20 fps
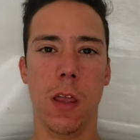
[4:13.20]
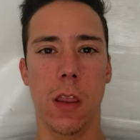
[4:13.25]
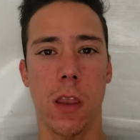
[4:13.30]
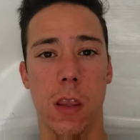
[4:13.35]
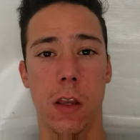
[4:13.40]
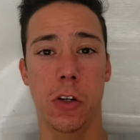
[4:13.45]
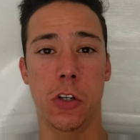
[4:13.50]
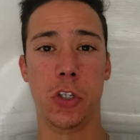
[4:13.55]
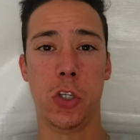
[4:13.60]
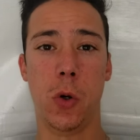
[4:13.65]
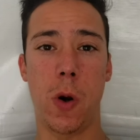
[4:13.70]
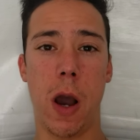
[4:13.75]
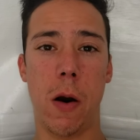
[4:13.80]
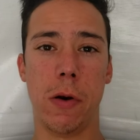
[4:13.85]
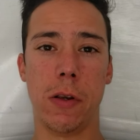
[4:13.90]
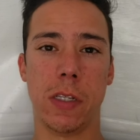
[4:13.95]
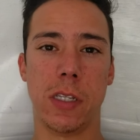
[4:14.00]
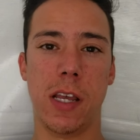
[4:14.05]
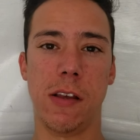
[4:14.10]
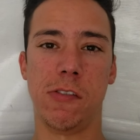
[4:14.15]
There's 2
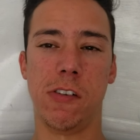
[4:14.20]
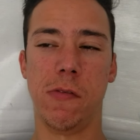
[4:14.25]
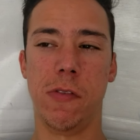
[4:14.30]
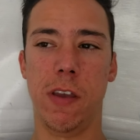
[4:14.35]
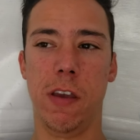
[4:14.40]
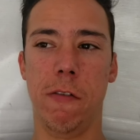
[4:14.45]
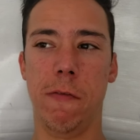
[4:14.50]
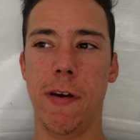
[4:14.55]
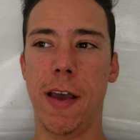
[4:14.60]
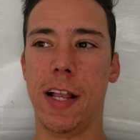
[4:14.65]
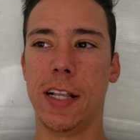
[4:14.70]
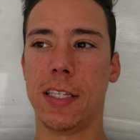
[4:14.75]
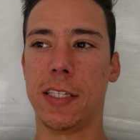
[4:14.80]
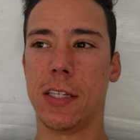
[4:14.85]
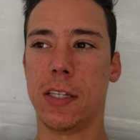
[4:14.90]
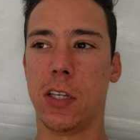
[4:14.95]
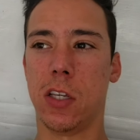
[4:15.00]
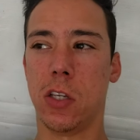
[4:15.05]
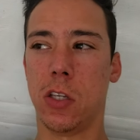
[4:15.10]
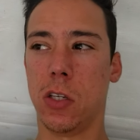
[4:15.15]
hours left of the event,
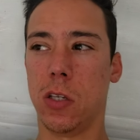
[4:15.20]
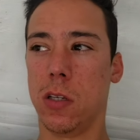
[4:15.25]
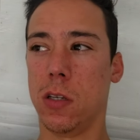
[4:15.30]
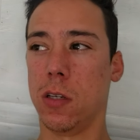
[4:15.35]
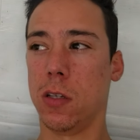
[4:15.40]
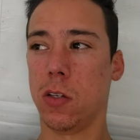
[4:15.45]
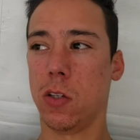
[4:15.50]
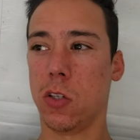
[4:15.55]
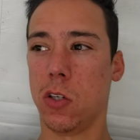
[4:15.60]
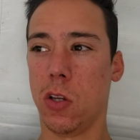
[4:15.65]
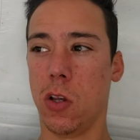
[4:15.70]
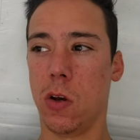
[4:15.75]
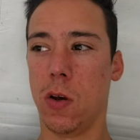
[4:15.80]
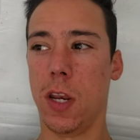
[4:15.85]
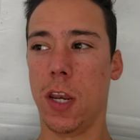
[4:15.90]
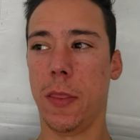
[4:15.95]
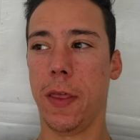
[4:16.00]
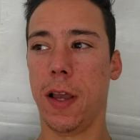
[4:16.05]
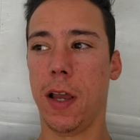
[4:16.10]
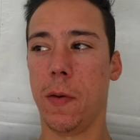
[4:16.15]
so the
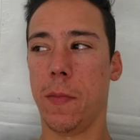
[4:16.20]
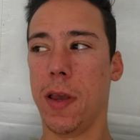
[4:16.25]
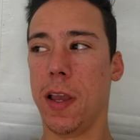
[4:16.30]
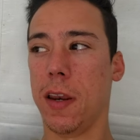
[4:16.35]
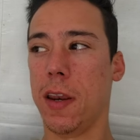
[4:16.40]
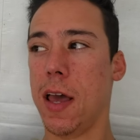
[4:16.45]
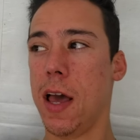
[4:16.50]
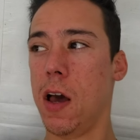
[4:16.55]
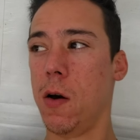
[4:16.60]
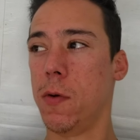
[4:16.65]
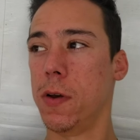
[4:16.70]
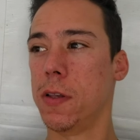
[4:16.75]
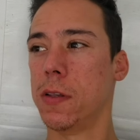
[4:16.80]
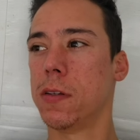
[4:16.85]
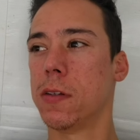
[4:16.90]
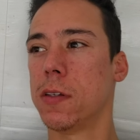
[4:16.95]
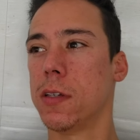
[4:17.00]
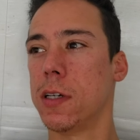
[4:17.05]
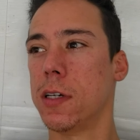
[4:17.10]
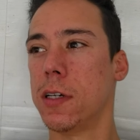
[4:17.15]
only thing I make now
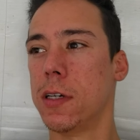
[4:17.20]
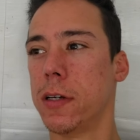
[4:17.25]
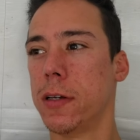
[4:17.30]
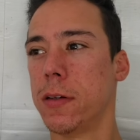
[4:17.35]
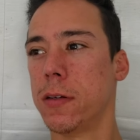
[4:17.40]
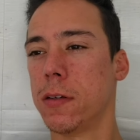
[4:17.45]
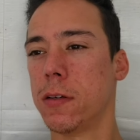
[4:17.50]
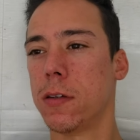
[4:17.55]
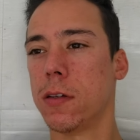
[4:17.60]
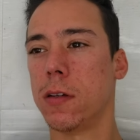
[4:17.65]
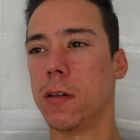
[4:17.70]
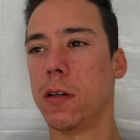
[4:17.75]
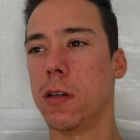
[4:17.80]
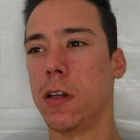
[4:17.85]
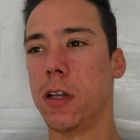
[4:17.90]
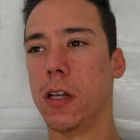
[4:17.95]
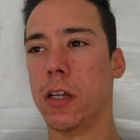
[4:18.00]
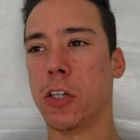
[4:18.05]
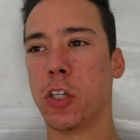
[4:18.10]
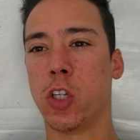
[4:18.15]
is
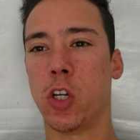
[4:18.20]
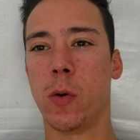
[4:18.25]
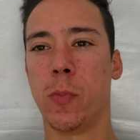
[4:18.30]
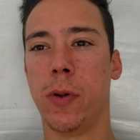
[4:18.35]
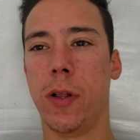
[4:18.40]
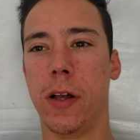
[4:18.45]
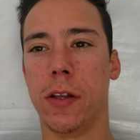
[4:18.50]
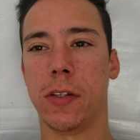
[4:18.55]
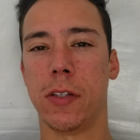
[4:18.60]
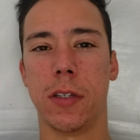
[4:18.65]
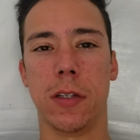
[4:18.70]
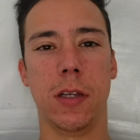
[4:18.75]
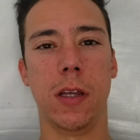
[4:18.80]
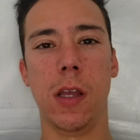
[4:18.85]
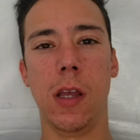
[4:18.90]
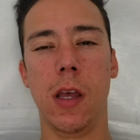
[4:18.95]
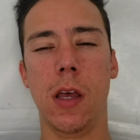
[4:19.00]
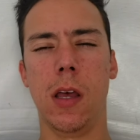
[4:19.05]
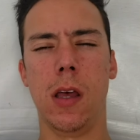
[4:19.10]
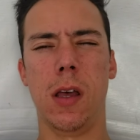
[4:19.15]
surplus,
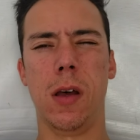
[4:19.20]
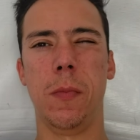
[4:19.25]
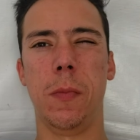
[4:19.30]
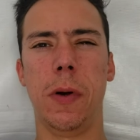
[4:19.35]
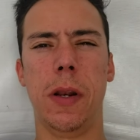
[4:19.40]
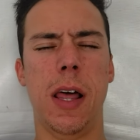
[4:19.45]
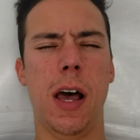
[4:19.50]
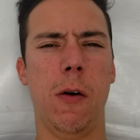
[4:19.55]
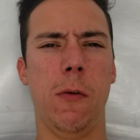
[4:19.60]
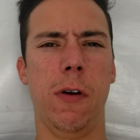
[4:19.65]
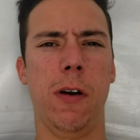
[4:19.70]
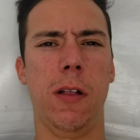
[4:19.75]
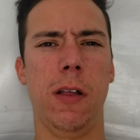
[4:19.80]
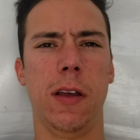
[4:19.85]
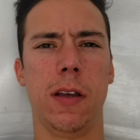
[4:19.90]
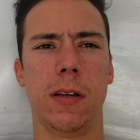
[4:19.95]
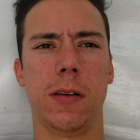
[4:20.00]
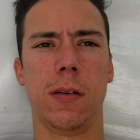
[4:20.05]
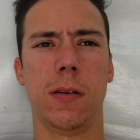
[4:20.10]
but not really.